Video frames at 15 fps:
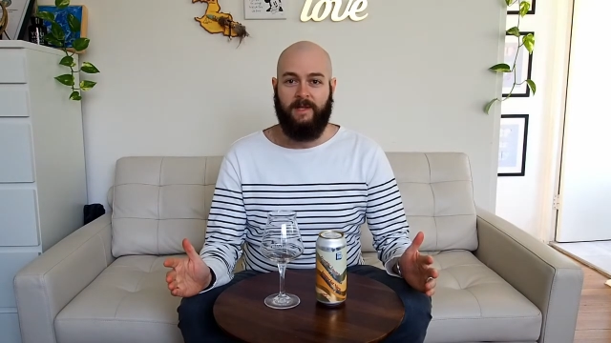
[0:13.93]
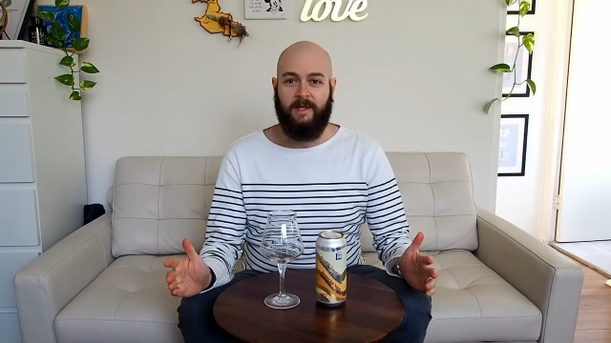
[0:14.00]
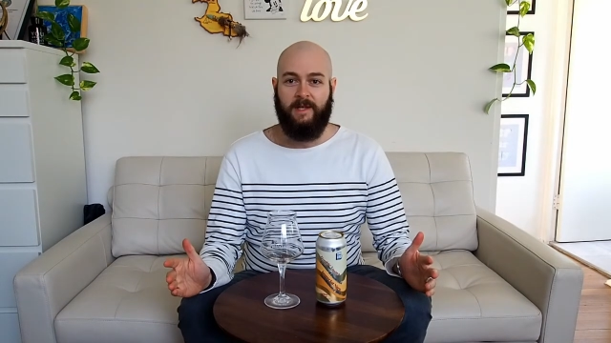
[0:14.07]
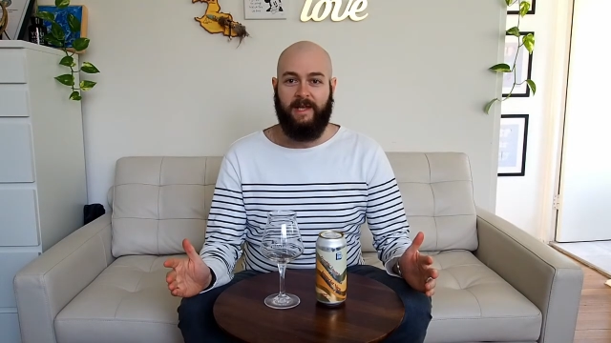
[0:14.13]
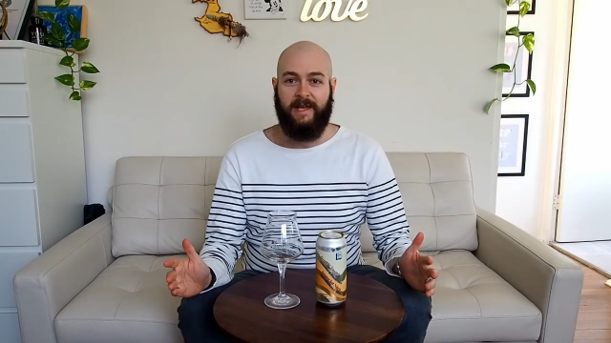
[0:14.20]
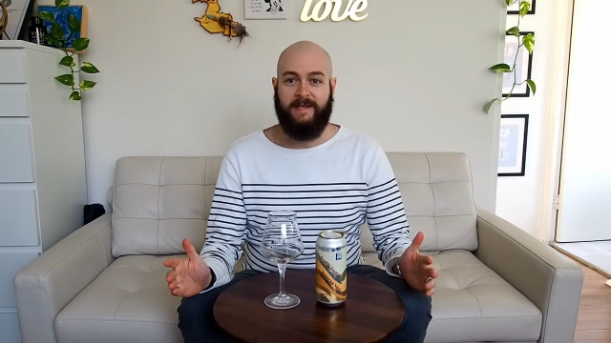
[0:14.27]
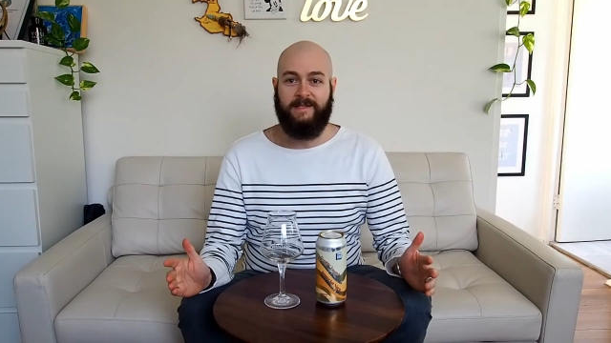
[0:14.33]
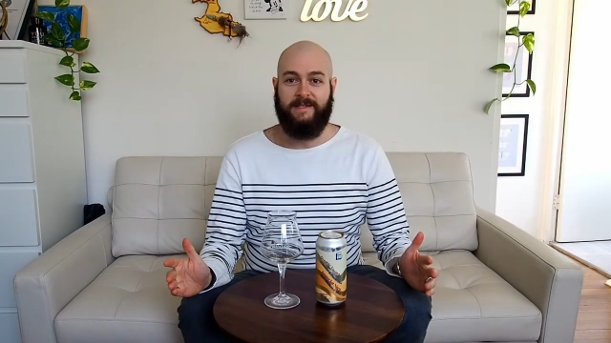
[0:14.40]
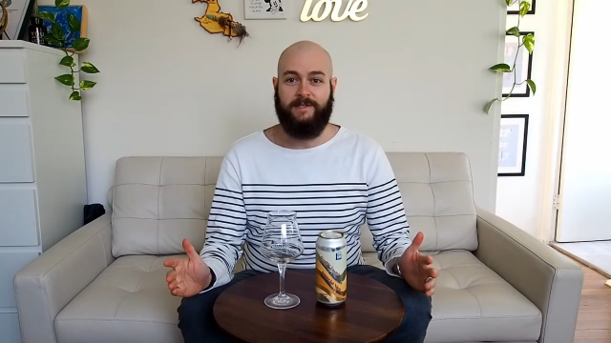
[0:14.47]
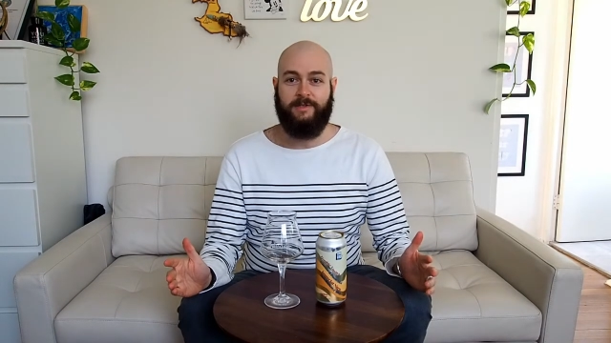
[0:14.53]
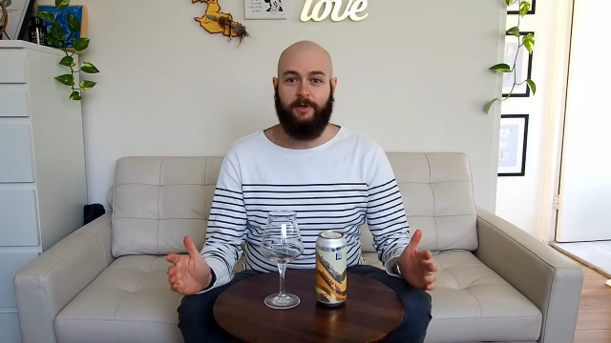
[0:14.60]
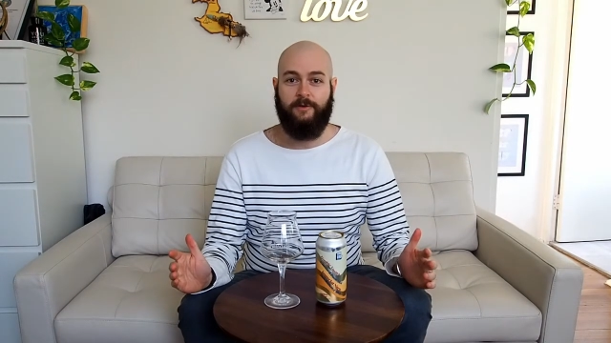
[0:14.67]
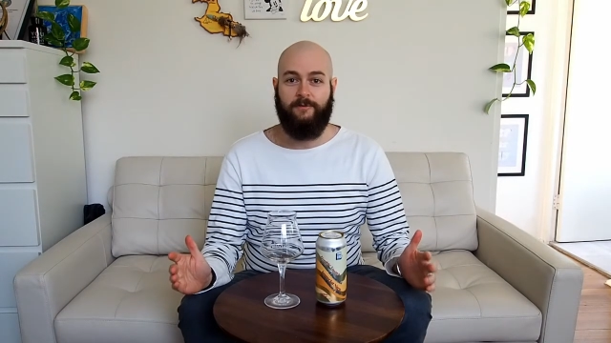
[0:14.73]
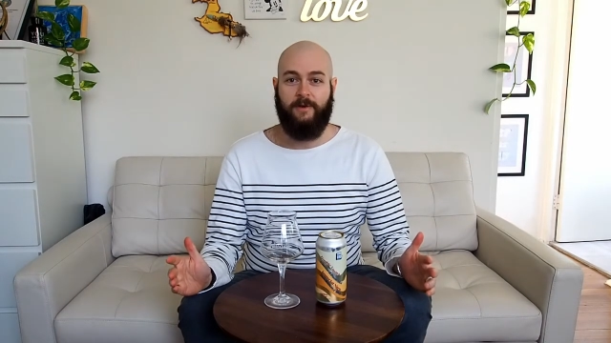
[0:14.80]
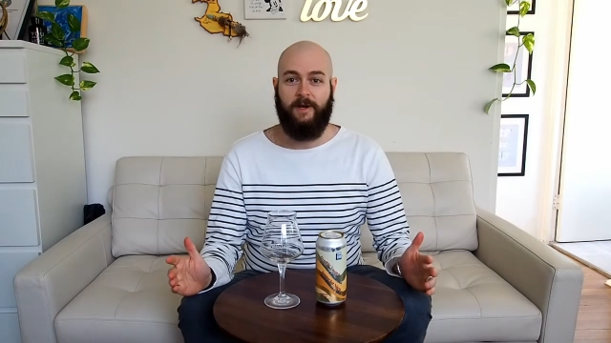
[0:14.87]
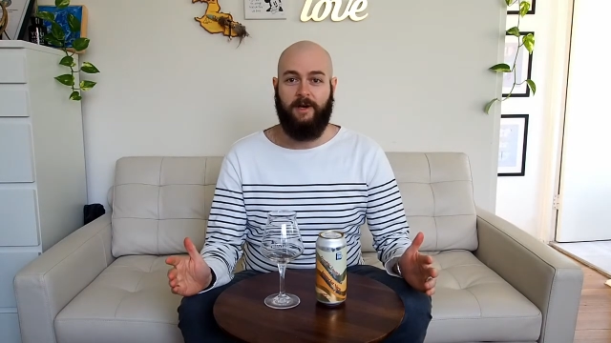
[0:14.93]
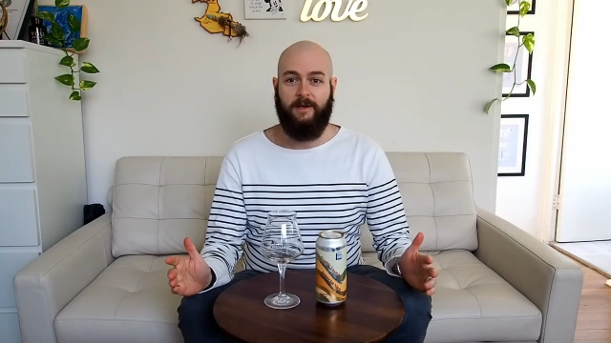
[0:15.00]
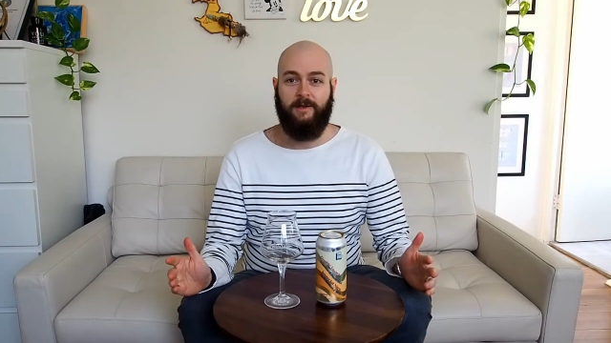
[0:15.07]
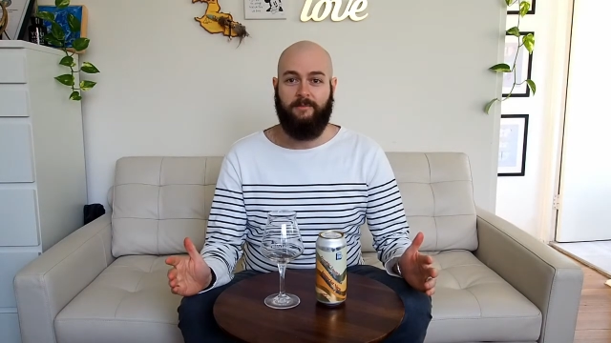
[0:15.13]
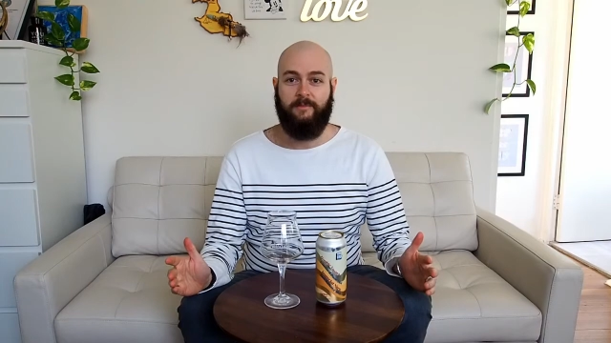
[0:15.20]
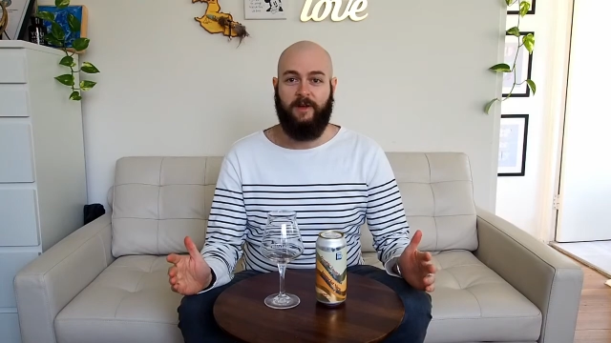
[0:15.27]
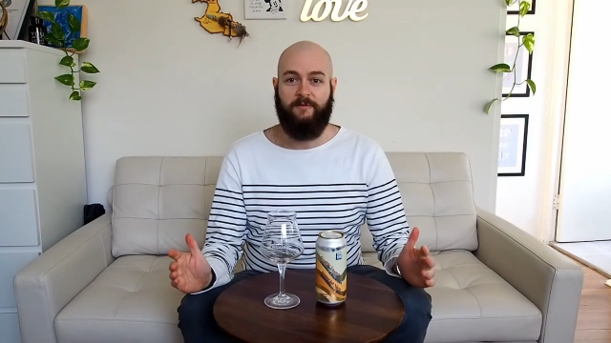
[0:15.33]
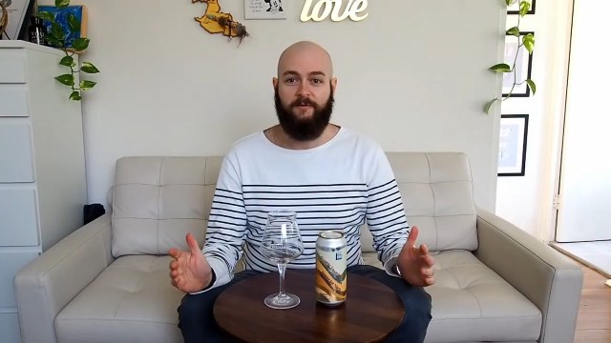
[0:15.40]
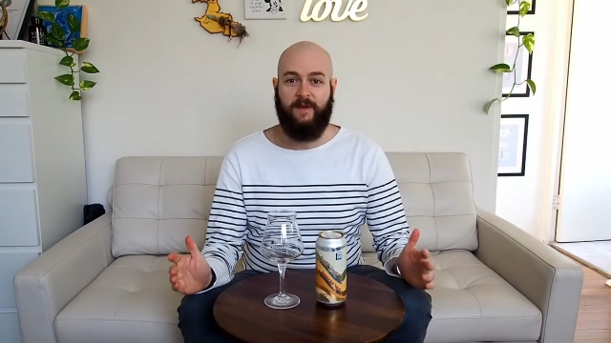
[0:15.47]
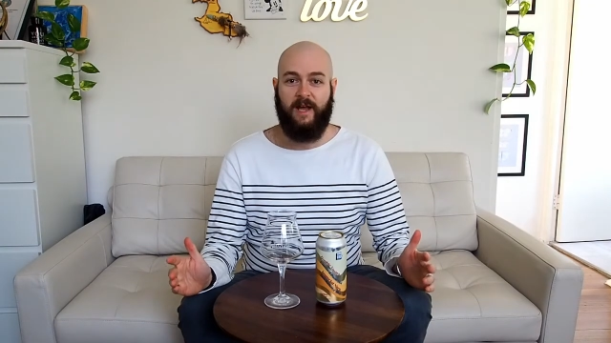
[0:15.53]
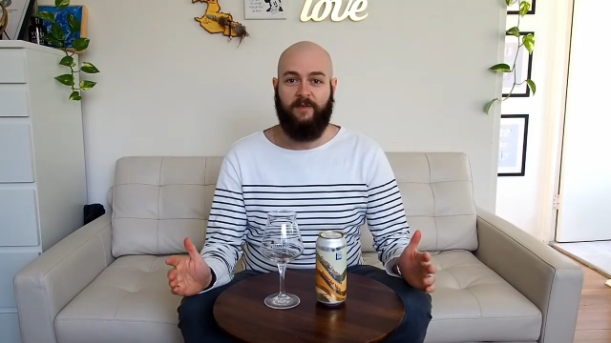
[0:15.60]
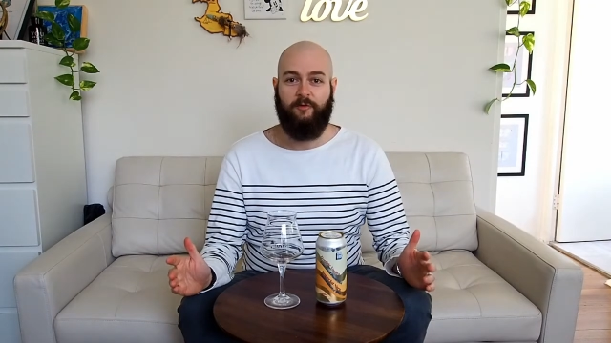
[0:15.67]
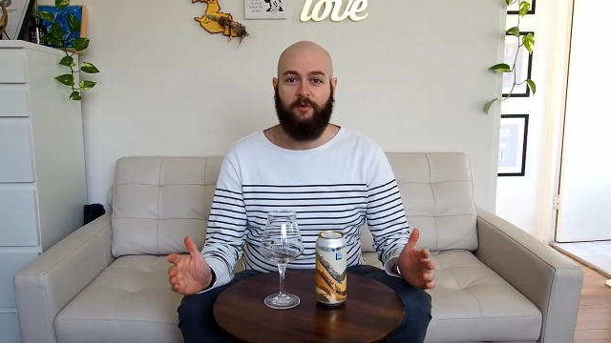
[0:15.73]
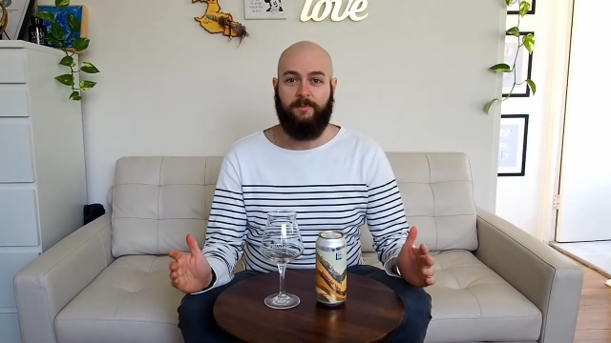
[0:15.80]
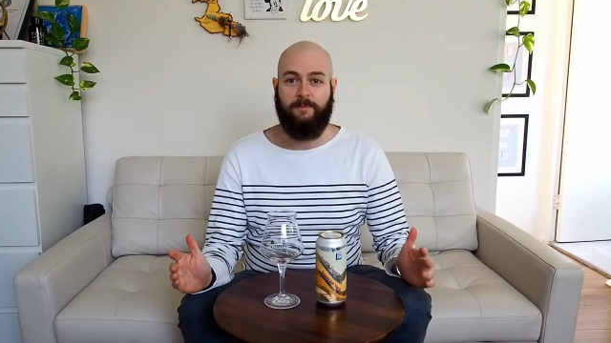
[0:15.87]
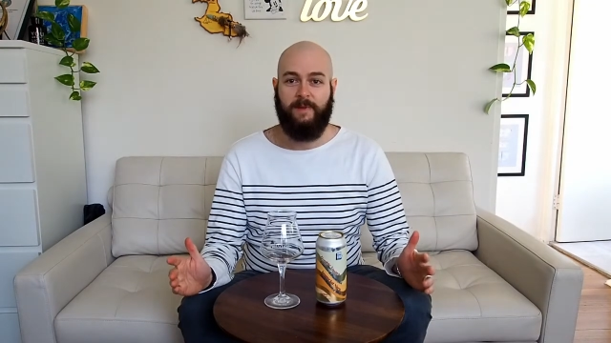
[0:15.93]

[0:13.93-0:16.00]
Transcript: It's so far my favourite